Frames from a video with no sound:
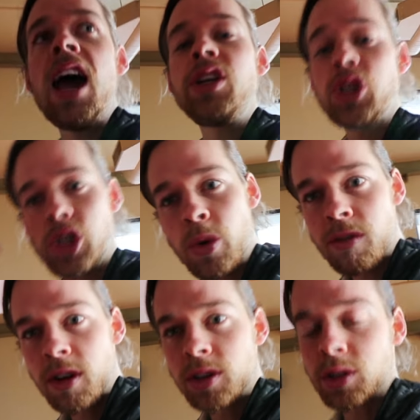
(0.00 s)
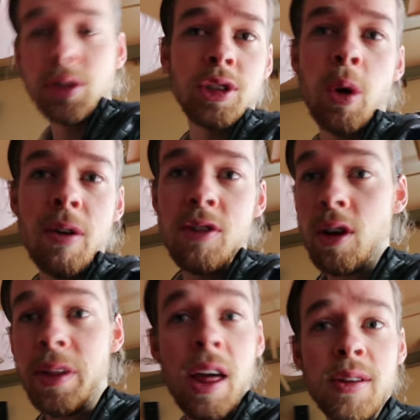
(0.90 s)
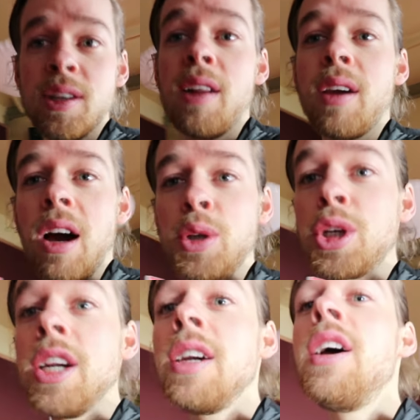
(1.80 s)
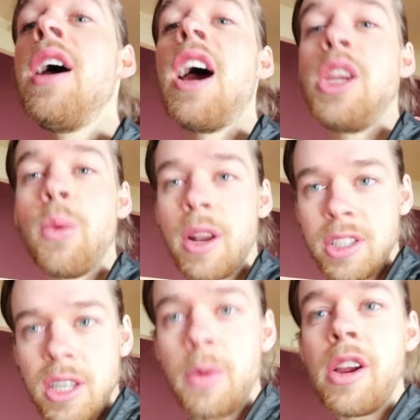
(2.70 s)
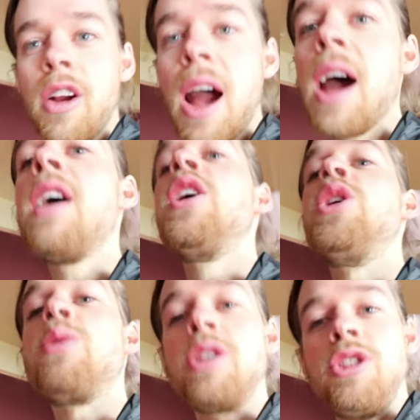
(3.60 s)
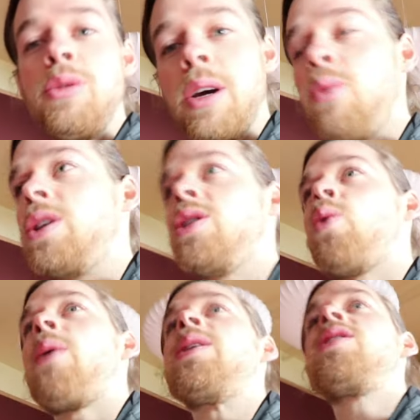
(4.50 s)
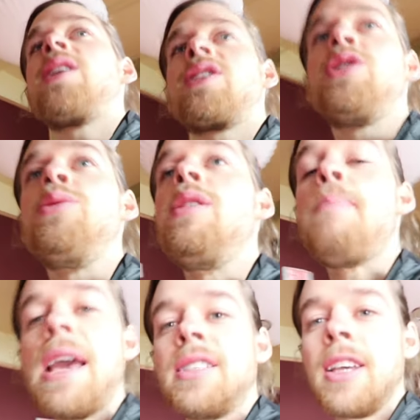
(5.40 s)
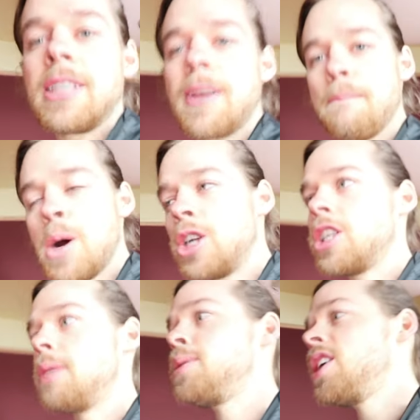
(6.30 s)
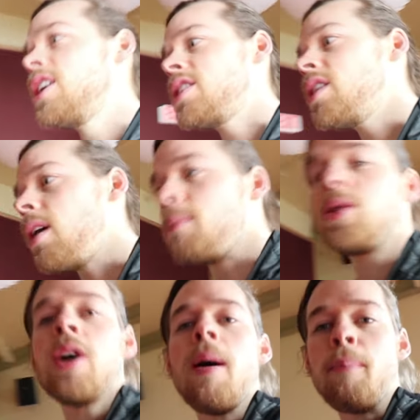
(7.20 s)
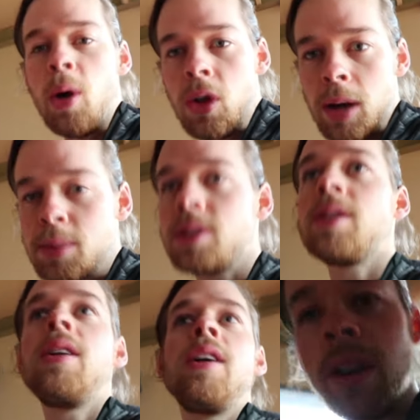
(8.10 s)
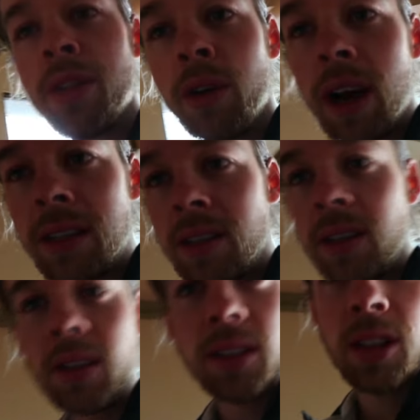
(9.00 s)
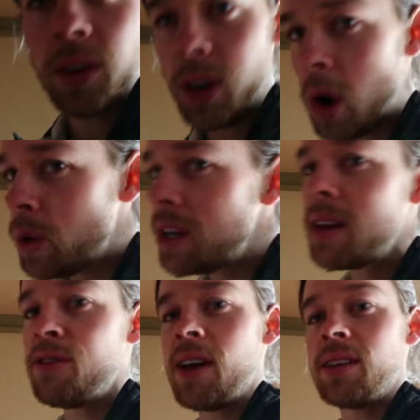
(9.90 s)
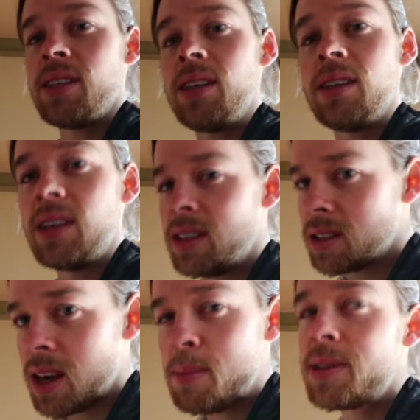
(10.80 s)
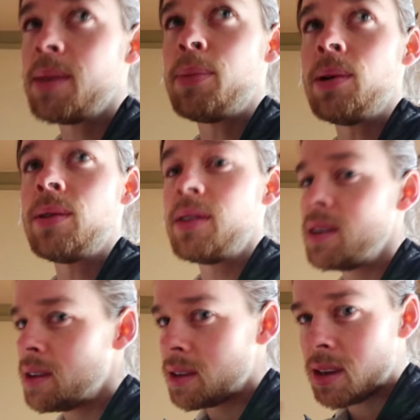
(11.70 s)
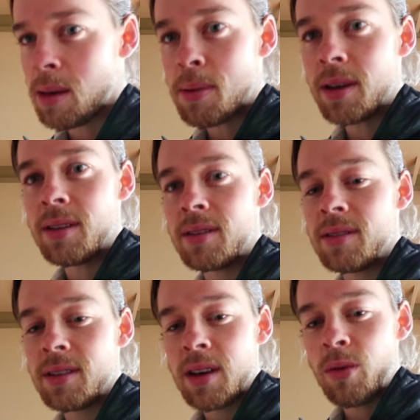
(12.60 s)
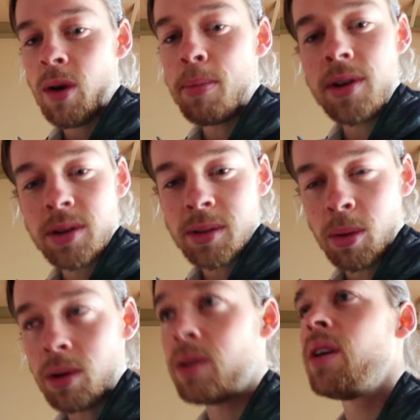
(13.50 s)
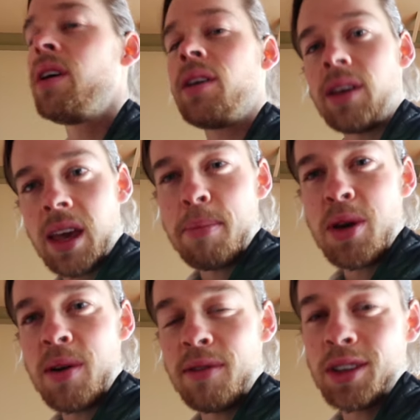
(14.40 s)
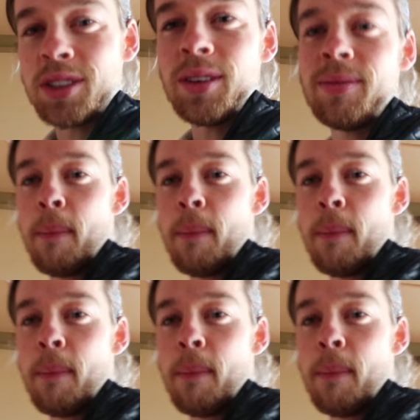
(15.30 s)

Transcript: and just universal. So if you're on the other side of the country and you want to see where you're at, you can do it, which is why we stick to the basics. Push-ups, sit-ups, pull-ups, nothing crazy. No need to get fancy, just keep it simple, keep it reproducible, keep it universal.